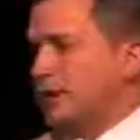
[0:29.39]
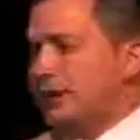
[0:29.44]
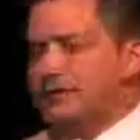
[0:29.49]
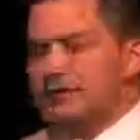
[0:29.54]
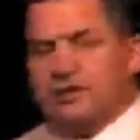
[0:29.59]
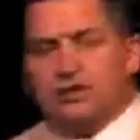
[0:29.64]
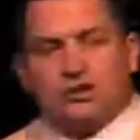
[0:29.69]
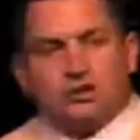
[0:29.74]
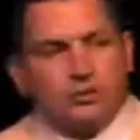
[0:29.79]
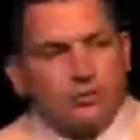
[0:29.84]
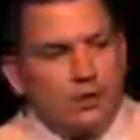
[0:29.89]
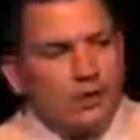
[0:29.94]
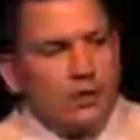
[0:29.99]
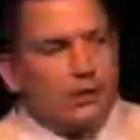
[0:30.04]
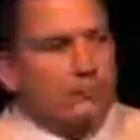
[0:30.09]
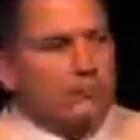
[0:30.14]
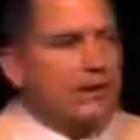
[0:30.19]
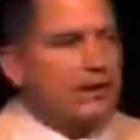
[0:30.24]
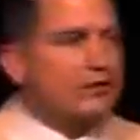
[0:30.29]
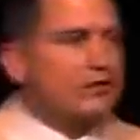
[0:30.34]
He's a
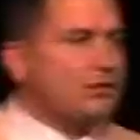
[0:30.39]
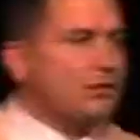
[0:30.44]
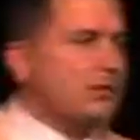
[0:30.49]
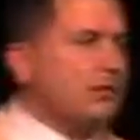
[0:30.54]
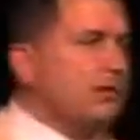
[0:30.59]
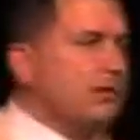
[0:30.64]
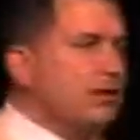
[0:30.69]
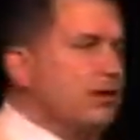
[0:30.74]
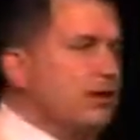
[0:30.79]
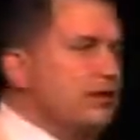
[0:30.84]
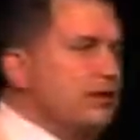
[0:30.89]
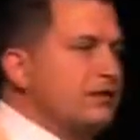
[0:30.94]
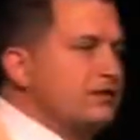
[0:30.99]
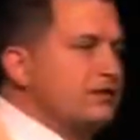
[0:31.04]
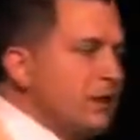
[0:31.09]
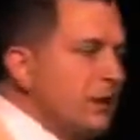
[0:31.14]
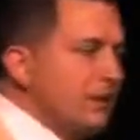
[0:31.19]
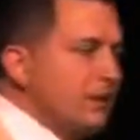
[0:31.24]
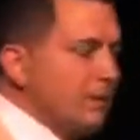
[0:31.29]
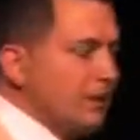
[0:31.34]
trailblazer in this
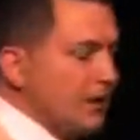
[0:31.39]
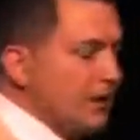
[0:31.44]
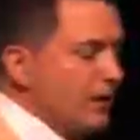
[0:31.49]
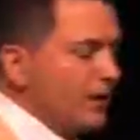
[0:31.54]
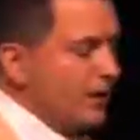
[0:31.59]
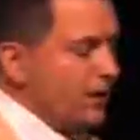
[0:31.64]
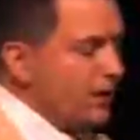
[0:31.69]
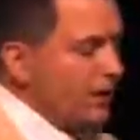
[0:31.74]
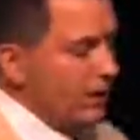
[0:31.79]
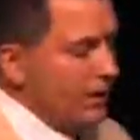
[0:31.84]
company,